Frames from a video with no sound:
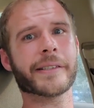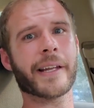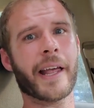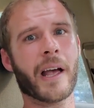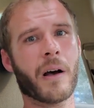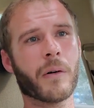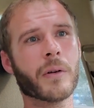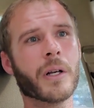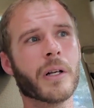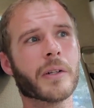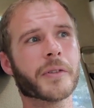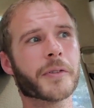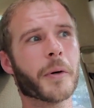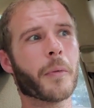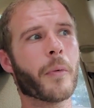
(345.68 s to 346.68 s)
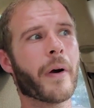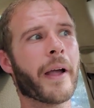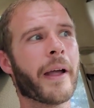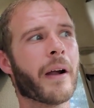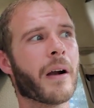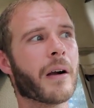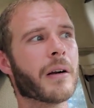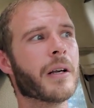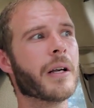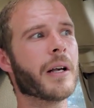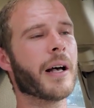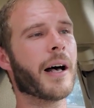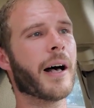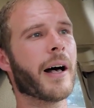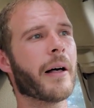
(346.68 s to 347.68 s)
now to where
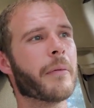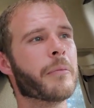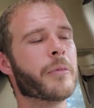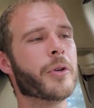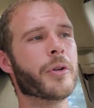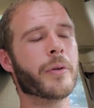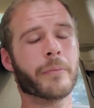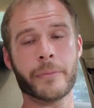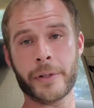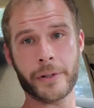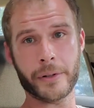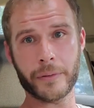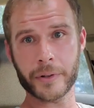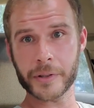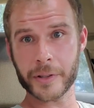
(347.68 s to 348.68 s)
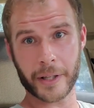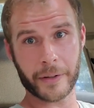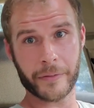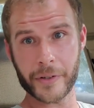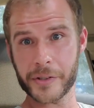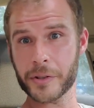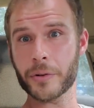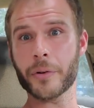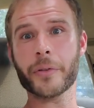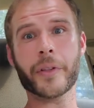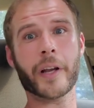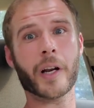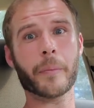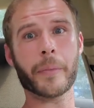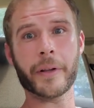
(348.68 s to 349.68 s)
maneuvers like physical
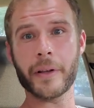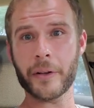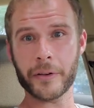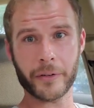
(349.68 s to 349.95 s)
therapy, other